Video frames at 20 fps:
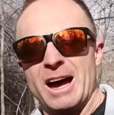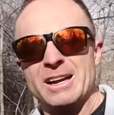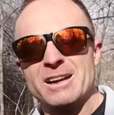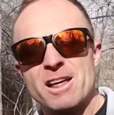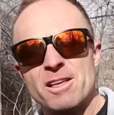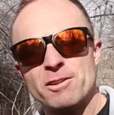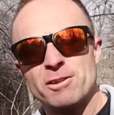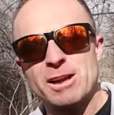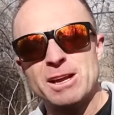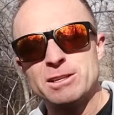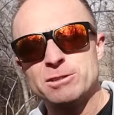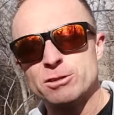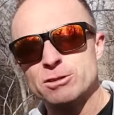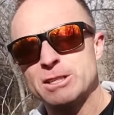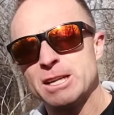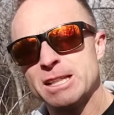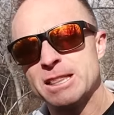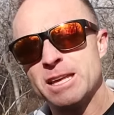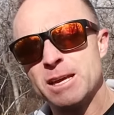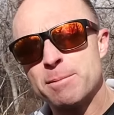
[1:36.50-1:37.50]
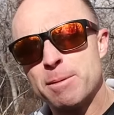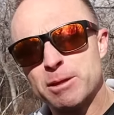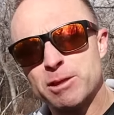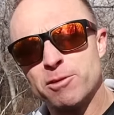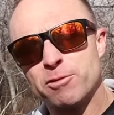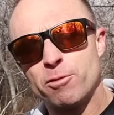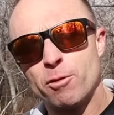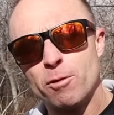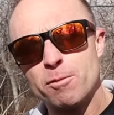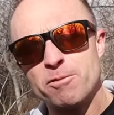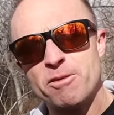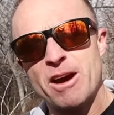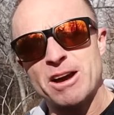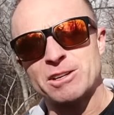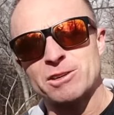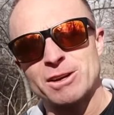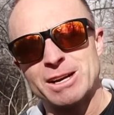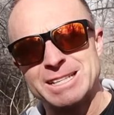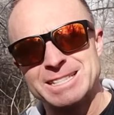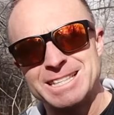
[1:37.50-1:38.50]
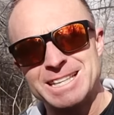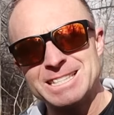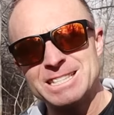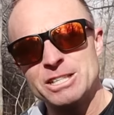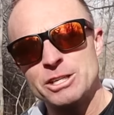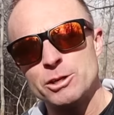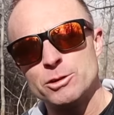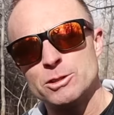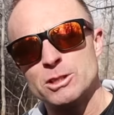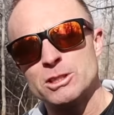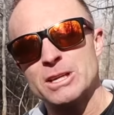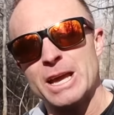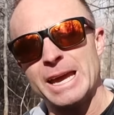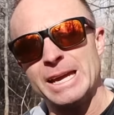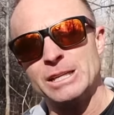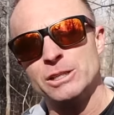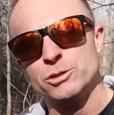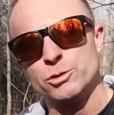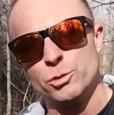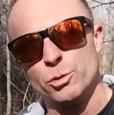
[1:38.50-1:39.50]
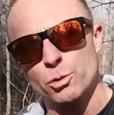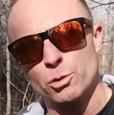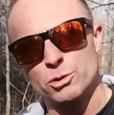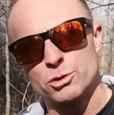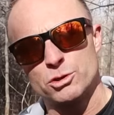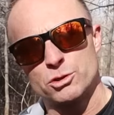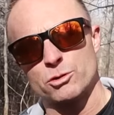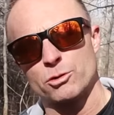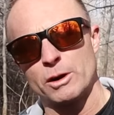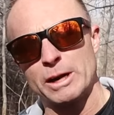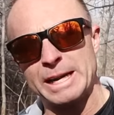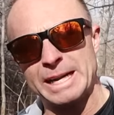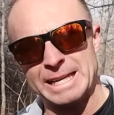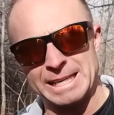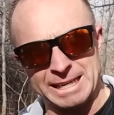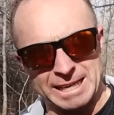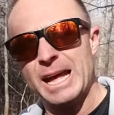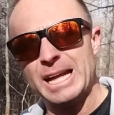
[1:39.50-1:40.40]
Another interesting thing about the form factor is this uses a dual screen.